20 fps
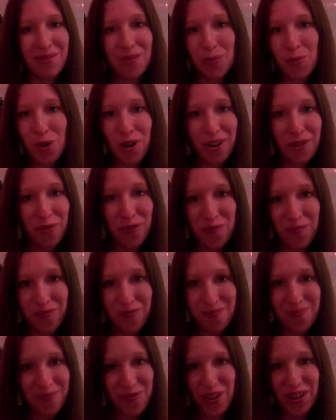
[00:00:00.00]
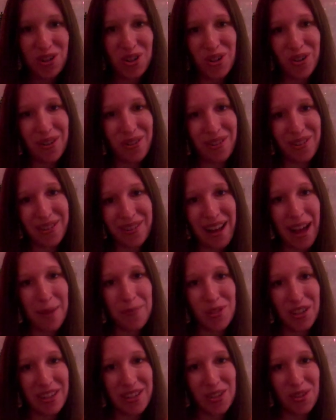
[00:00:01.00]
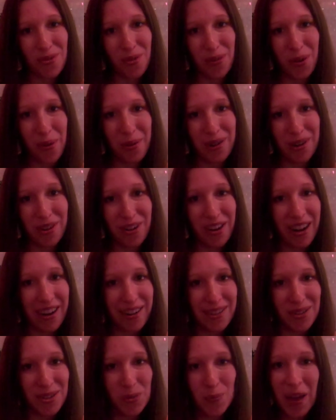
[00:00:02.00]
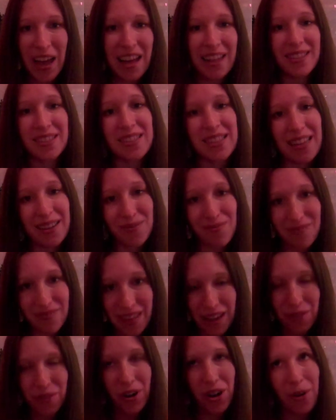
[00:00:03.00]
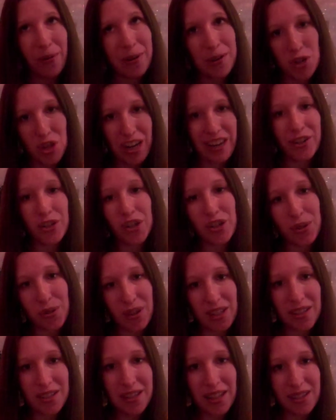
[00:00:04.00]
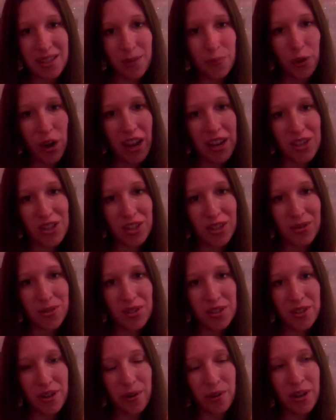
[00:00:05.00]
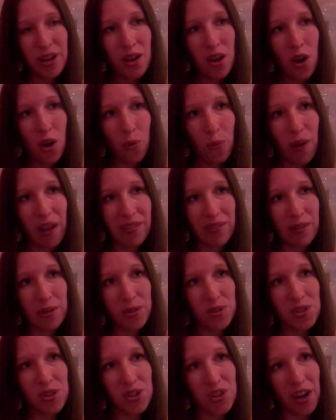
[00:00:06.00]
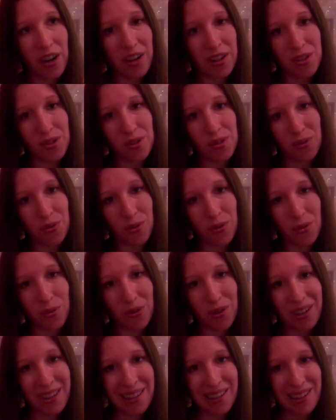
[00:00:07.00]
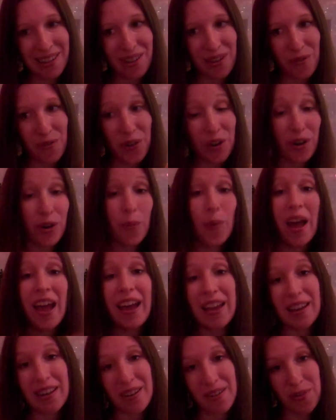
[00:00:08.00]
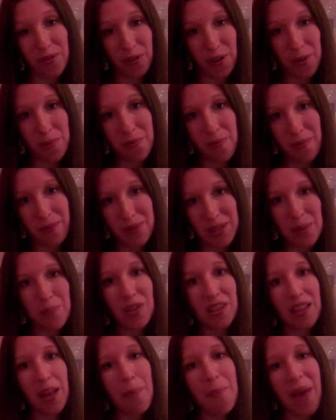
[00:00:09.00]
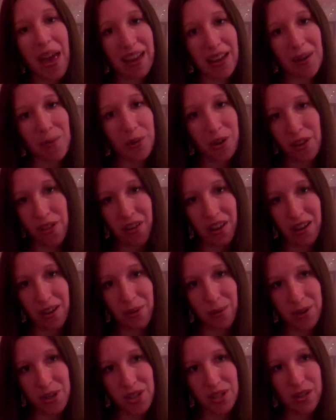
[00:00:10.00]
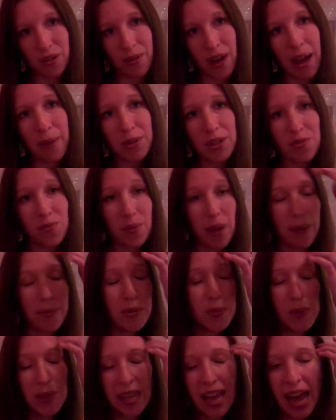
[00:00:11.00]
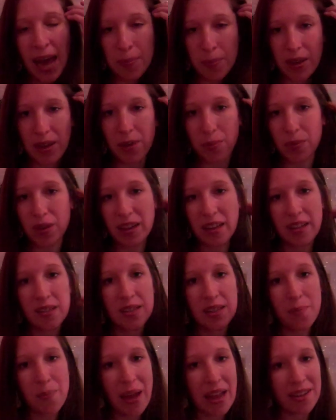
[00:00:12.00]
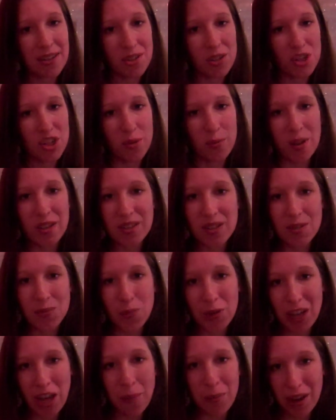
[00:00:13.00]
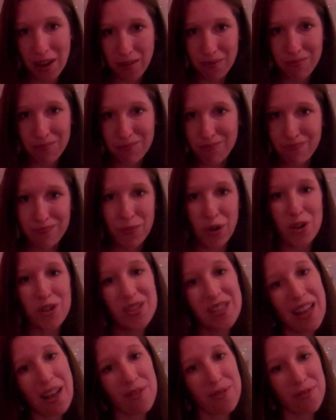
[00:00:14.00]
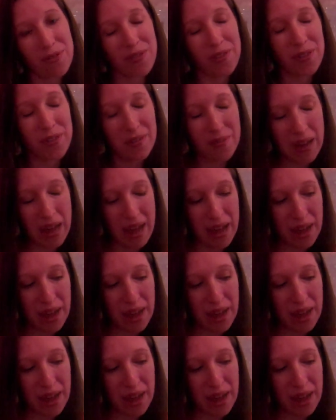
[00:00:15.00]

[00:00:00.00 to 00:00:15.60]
the more fictional objects you throw in your characters' paths, they grow and change and do things that surprise you. So when Luce started to veer away from something that Megan would think or do, I was really happy because it meant she was becoming herself.